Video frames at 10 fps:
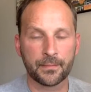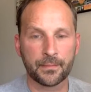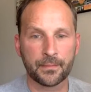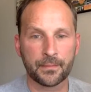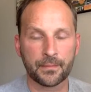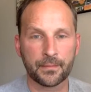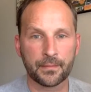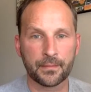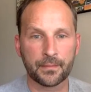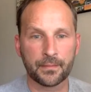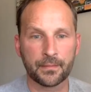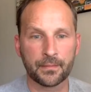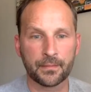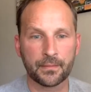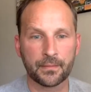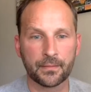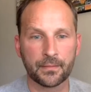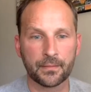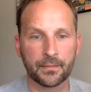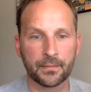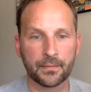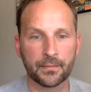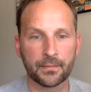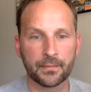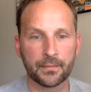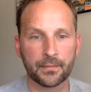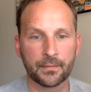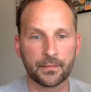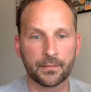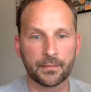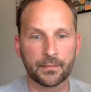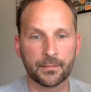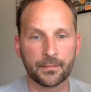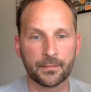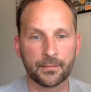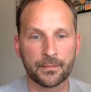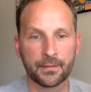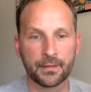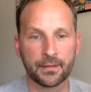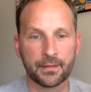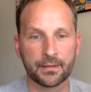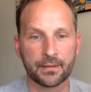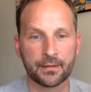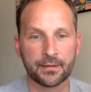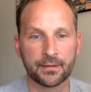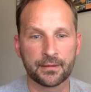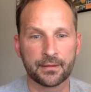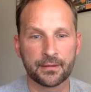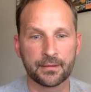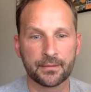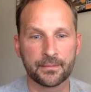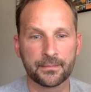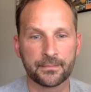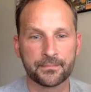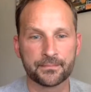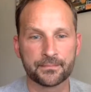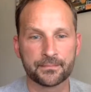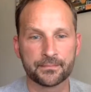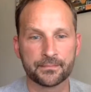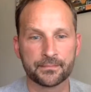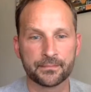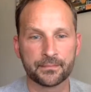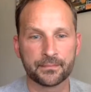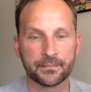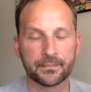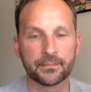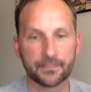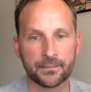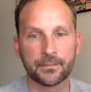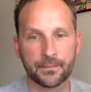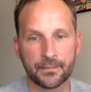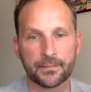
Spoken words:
(silent)